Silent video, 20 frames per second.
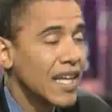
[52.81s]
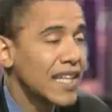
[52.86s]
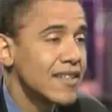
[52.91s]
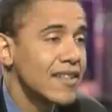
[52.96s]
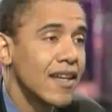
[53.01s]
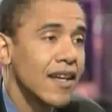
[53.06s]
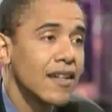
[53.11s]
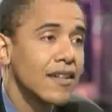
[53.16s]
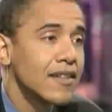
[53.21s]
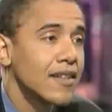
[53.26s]

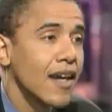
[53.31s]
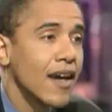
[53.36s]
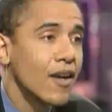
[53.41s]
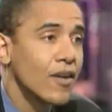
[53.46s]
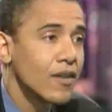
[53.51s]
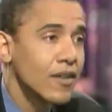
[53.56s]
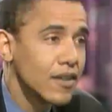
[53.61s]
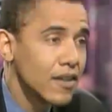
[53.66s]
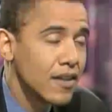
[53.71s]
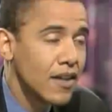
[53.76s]
That's not
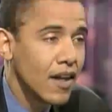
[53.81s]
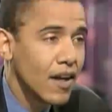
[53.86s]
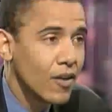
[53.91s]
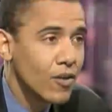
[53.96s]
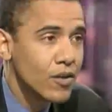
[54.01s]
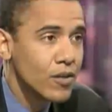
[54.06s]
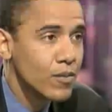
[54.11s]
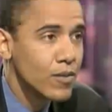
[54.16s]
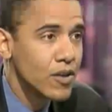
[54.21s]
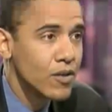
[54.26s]
entirely the
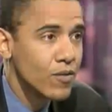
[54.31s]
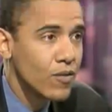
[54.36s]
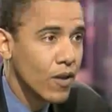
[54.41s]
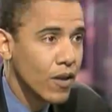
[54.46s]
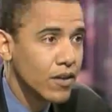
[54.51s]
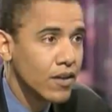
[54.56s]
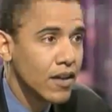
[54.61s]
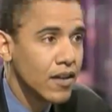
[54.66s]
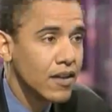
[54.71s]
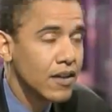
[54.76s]
congressman's
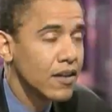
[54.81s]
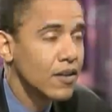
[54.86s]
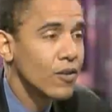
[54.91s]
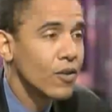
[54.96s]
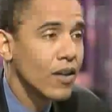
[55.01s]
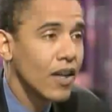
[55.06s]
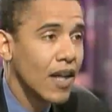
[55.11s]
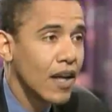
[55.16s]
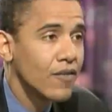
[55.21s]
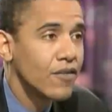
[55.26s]
fault. I think
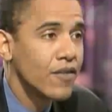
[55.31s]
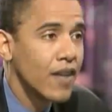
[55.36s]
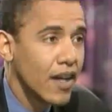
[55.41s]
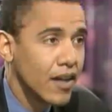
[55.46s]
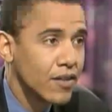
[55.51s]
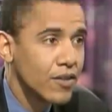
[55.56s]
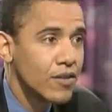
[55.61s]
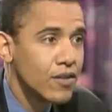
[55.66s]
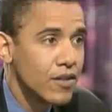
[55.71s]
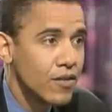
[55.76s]
there are a lot of
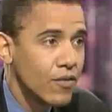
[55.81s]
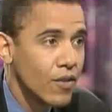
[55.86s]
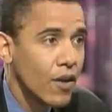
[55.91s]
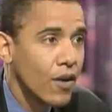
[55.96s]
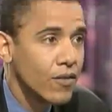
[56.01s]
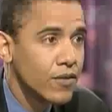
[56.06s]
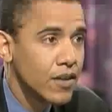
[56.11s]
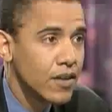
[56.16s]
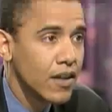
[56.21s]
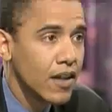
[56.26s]
factors
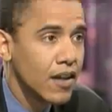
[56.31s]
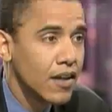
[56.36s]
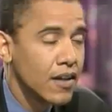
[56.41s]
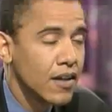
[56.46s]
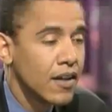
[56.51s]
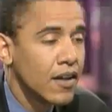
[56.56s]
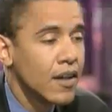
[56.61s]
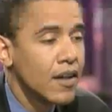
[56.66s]
involved in that.